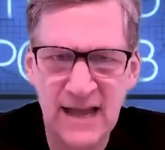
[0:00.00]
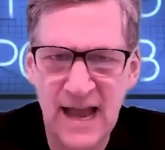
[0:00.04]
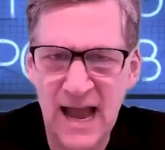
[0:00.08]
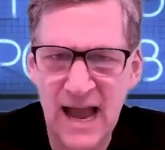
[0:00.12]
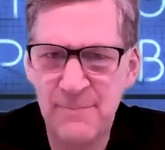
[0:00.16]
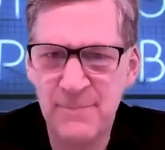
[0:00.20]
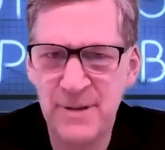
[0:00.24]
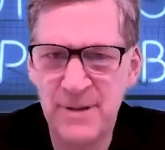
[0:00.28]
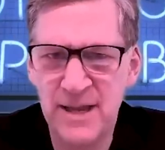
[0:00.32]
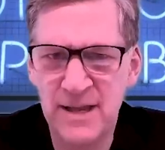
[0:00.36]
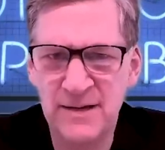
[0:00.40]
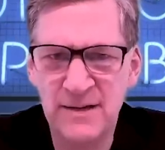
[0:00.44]

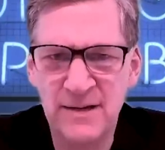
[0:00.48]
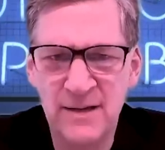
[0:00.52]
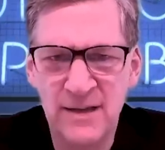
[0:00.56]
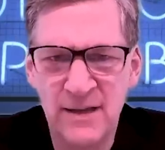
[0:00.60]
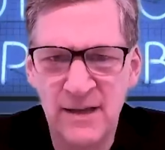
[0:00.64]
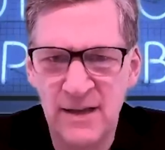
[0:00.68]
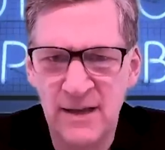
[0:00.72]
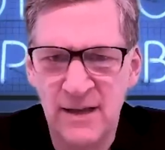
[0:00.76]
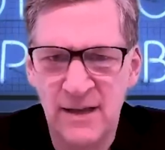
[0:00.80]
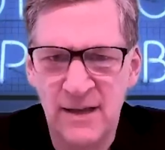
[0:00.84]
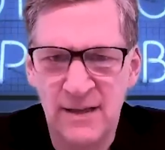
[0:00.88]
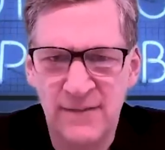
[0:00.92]
I mean,
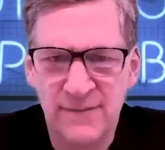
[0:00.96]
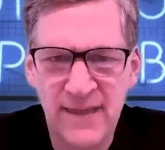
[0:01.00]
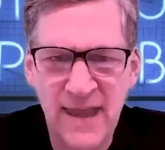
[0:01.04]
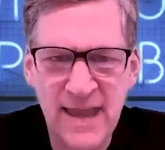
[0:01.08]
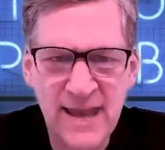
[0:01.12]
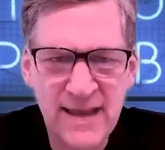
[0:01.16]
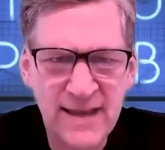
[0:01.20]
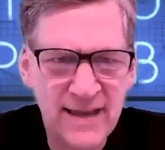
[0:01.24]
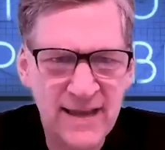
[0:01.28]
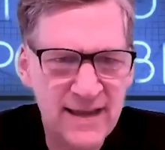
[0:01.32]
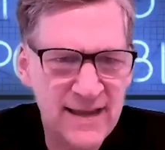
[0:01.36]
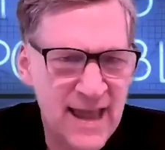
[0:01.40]

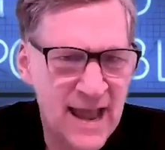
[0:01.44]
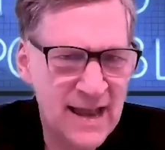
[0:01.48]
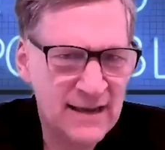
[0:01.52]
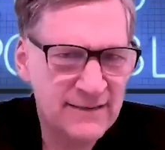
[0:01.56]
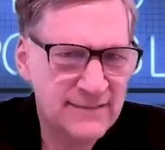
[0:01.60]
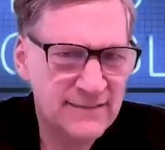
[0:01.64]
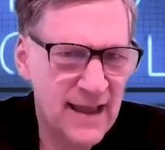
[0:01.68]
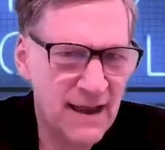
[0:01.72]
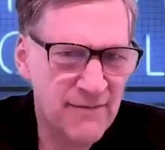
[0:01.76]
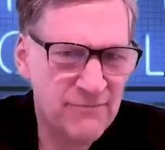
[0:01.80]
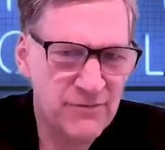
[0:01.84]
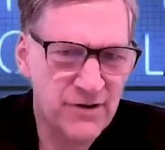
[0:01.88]
they
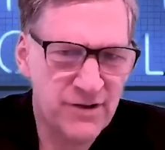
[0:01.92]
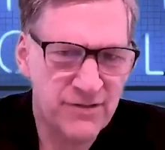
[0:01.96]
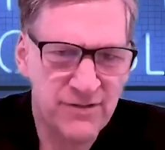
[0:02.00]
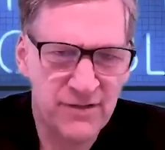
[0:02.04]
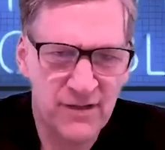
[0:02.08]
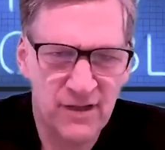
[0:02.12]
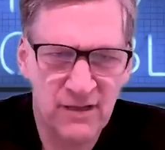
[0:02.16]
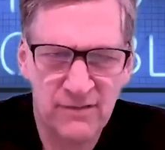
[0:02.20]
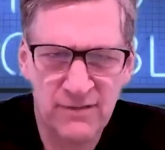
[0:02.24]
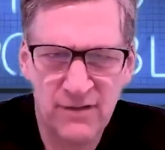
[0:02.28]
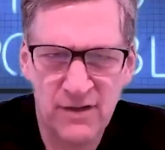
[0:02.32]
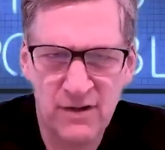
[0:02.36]
connect
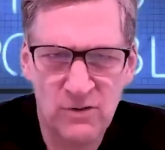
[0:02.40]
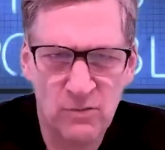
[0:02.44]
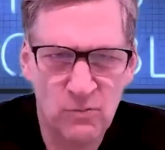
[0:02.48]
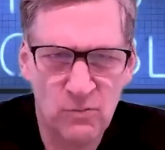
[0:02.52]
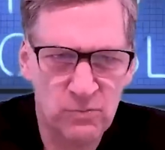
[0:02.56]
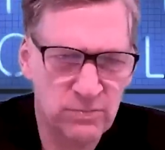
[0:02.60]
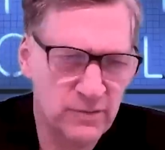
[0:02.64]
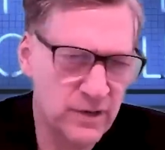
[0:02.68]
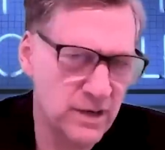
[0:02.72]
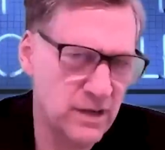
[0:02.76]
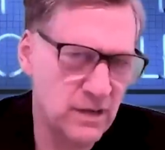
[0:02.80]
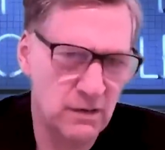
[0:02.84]
everything.
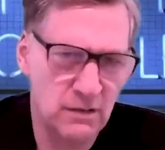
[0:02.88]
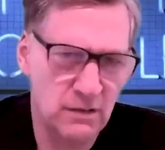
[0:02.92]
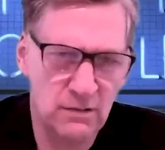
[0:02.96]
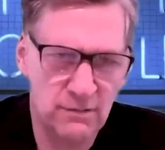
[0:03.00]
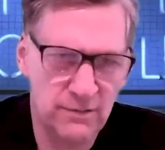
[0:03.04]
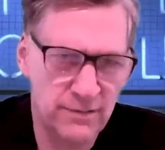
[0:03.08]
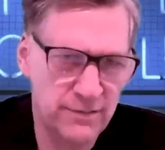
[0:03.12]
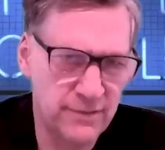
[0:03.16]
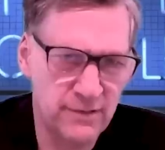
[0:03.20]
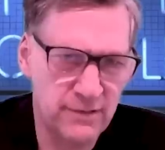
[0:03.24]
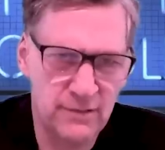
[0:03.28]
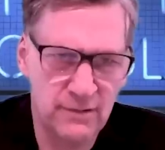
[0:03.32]
Their, you
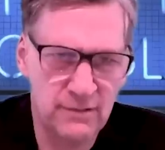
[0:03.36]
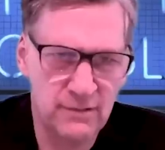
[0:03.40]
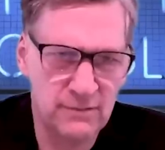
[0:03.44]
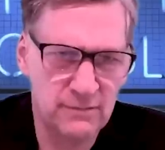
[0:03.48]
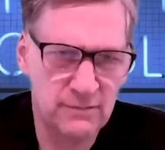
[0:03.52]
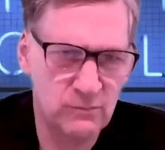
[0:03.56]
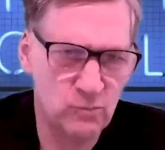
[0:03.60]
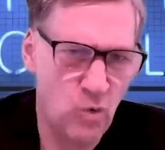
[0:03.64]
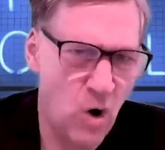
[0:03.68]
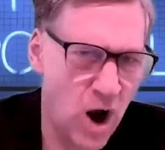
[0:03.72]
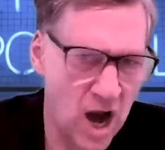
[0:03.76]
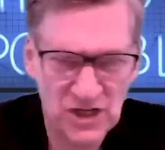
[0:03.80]
know,
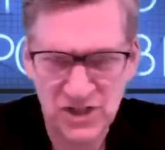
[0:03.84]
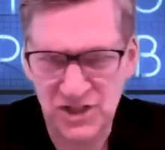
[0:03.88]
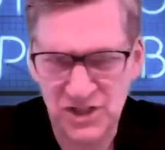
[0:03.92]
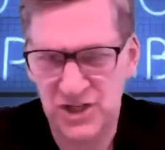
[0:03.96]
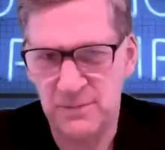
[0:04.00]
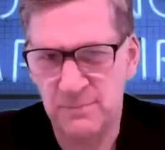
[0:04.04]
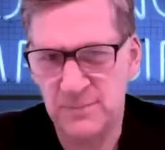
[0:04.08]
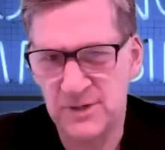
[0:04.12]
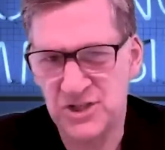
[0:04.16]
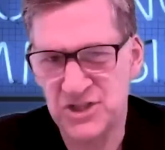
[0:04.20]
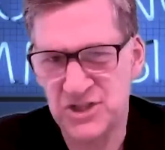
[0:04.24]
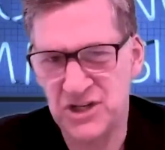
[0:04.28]
their
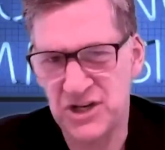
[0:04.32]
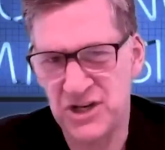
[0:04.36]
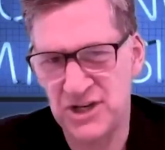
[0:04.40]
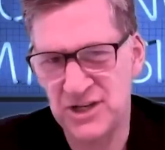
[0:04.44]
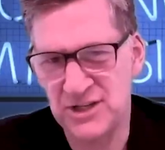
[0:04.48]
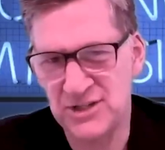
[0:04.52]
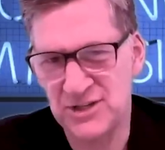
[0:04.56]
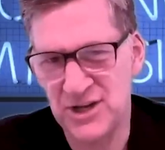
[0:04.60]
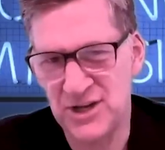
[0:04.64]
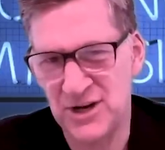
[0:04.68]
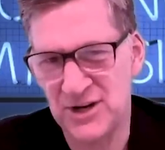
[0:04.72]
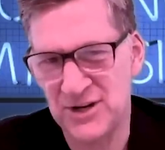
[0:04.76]
washing
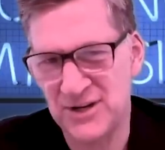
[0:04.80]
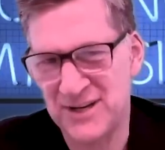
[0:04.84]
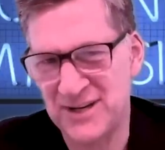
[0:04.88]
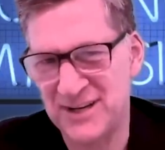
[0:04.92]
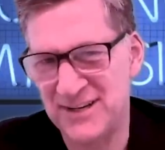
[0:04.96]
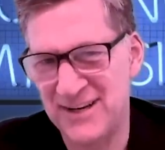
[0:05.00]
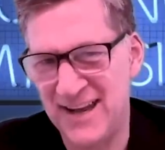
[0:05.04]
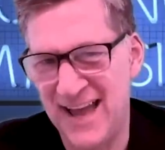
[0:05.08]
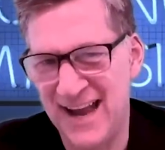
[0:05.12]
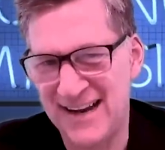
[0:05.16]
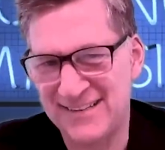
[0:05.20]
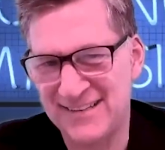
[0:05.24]
machines are
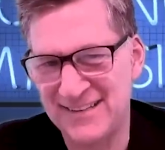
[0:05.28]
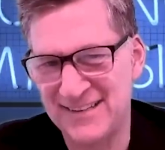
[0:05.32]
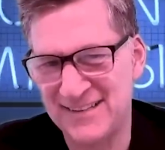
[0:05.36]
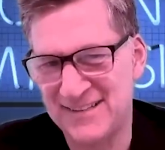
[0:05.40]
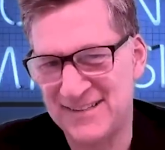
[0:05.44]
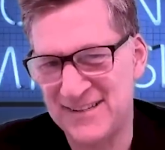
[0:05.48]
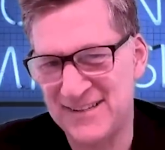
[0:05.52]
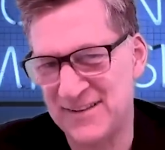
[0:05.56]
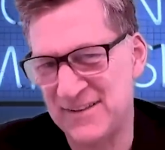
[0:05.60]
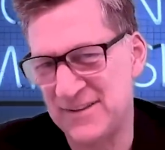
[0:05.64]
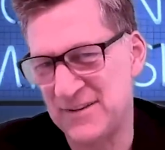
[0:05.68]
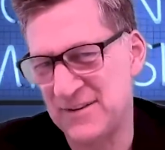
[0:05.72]

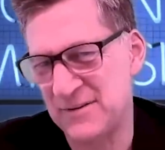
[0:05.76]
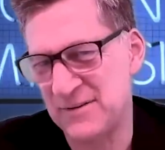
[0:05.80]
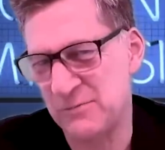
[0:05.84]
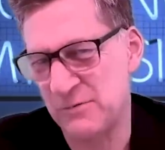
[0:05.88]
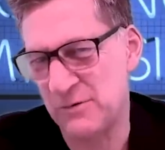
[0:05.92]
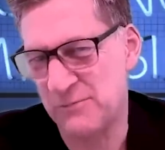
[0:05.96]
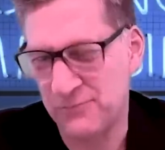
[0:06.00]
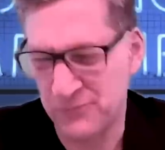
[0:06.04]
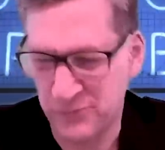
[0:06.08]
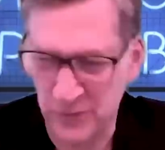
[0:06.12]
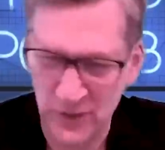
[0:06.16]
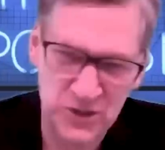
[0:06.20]
connected to the
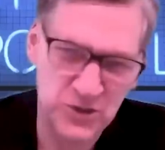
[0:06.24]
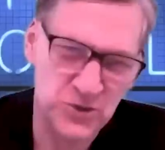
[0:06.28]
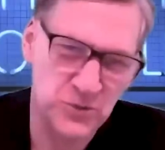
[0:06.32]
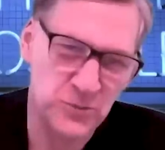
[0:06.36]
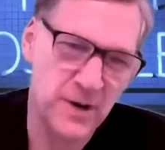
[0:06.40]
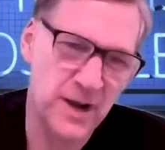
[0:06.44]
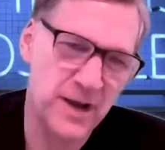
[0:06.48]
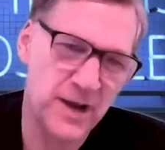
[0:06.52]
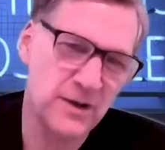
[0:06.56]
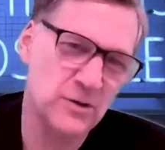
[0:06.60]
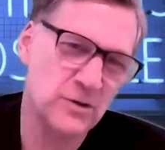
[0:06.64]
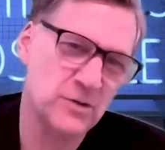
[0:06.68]

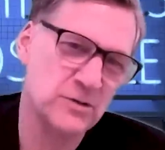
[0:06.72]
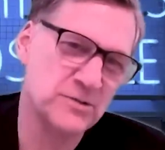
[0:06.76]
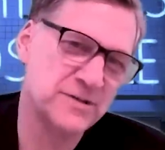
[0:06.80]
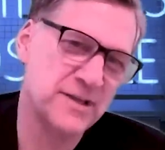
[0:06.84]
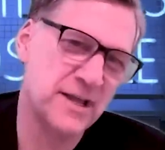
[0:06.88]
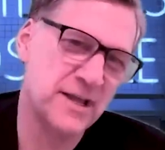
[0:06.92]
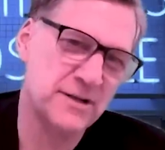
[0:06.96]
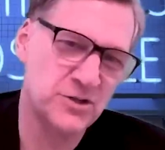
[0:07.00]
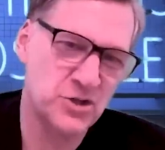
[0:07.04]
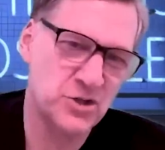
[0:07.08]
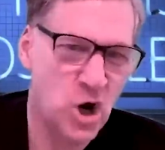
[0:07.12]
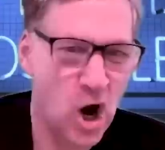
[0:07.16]
refrigerators
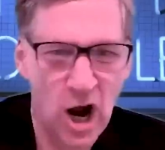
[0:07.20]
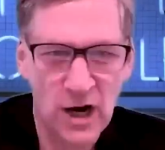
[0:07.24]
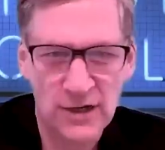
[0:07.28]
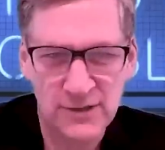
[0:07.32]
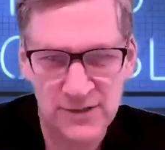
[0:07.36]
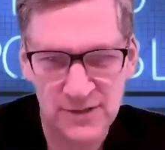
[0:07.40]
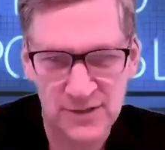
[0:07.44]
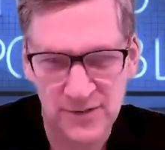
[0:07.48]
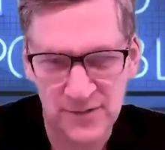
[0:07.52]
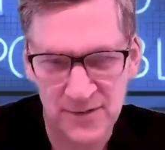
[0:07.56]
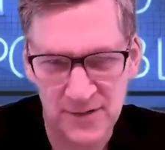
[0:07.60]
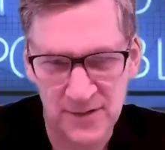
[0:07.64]
that
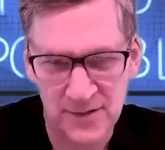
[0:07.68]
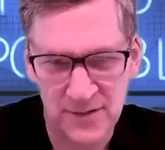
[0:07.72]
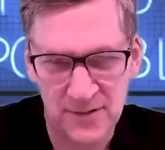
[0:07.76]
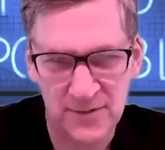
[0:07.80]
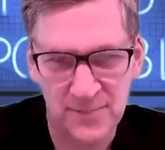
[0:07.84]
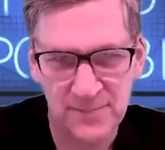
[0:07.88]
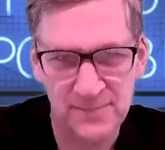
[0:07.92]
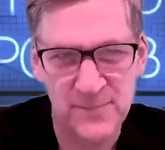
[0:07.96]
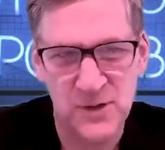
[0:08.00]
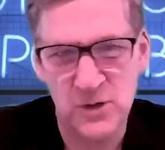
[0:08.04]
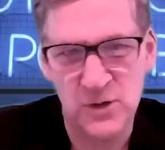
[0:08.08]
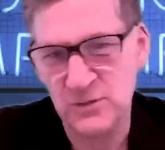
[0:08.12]
talk to
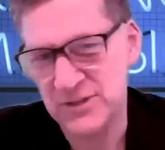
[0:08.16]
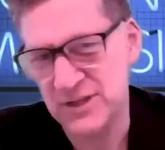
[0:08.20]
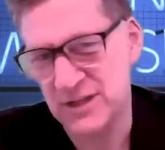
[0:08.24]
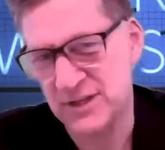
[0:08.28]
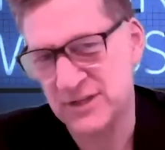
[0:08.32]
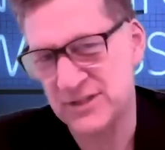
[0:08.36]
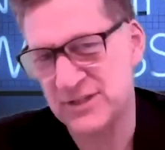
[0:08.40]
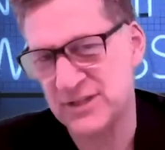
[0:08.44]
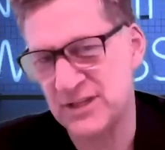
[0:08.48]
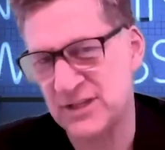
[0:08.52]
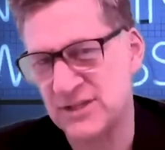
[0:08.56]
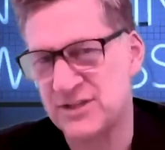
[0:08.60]
the
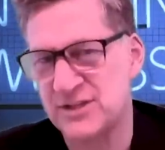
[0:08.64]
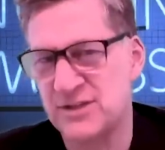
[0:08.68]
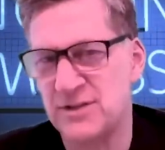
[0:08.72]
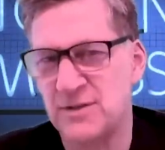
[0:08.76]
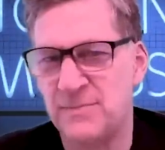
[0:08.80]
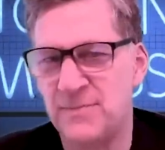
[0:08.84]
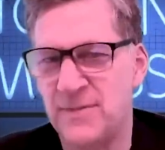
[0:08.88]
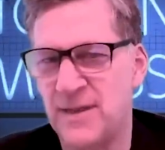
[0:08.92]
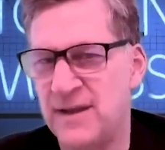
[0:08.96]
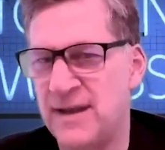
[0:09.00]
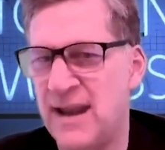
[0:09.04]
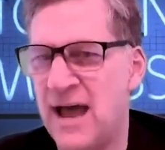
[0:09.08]
music
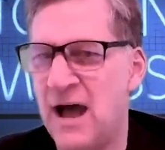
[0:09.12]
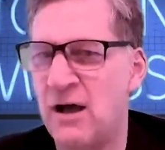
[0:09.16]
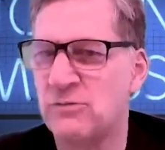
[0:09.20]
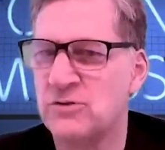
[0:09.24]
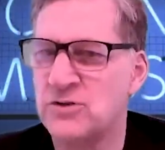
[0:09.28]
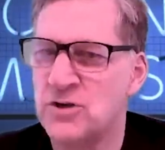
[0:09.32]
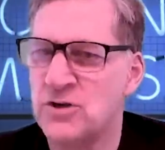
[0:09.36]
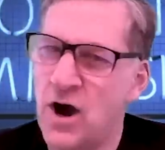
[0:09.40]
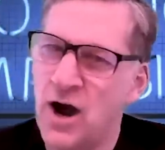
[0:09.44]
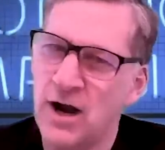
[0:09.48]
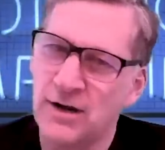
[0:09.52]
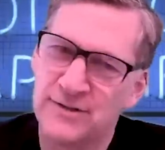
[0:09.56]
system that now
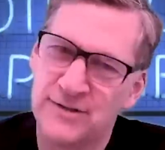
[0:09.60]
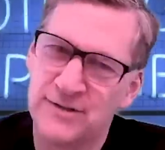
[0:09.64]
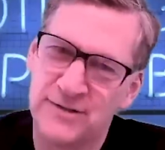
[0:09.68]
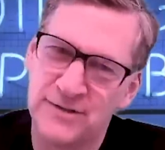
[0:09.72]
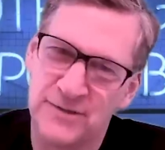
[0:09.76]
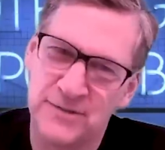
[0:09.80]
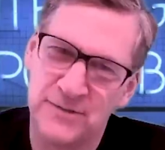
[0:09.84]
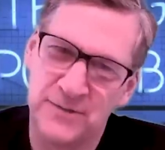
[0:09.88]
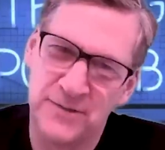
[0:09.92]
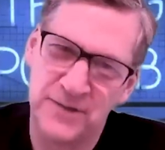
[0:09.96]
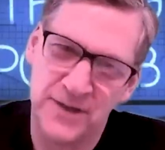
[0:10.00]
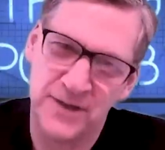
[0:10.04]
talk
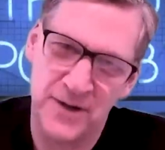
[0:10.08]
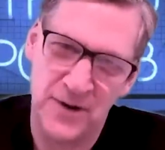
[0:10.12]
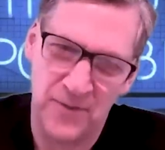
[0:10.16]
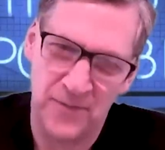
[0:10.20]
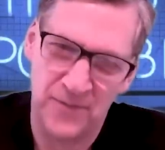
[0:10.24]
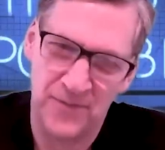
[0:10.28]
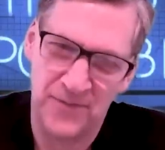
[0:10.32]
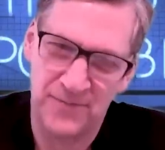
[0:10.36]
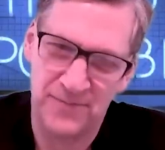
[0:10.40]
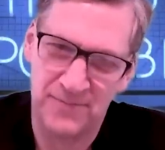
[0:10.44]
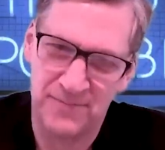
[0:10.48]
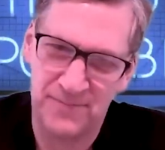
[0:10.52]
to, you
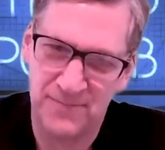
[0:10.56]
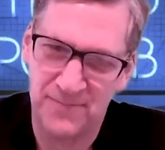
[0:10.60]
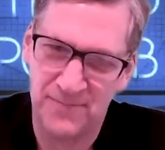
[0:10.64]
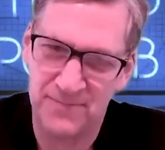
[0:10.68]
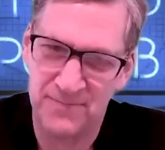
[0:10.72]
know,